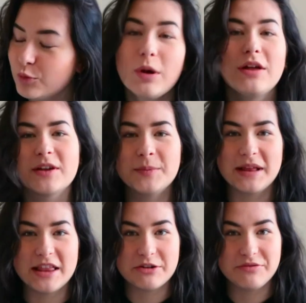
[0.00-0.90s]
Welcome,
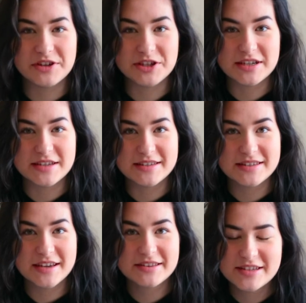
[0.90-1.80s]
my little fishies,
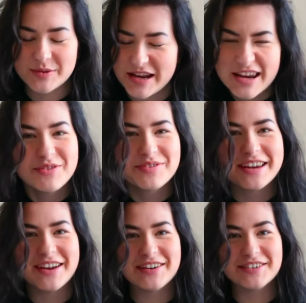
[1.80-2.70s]
to a new
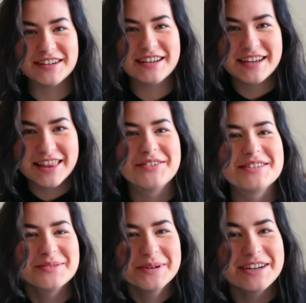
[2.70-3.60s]
video. That
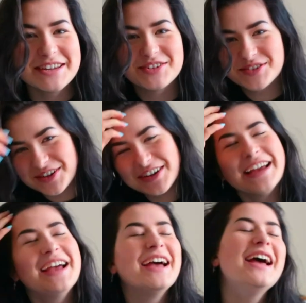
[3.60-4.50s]
was a weird intro.
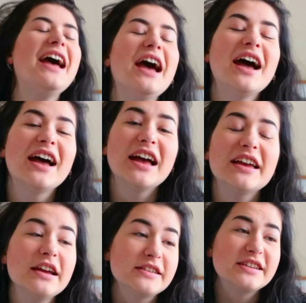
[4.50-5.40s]

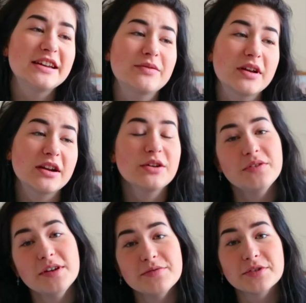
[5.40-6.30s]
yeah, today I've got a new
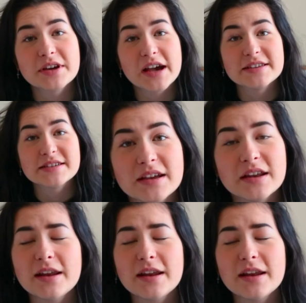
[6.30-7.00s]
video for you guys again.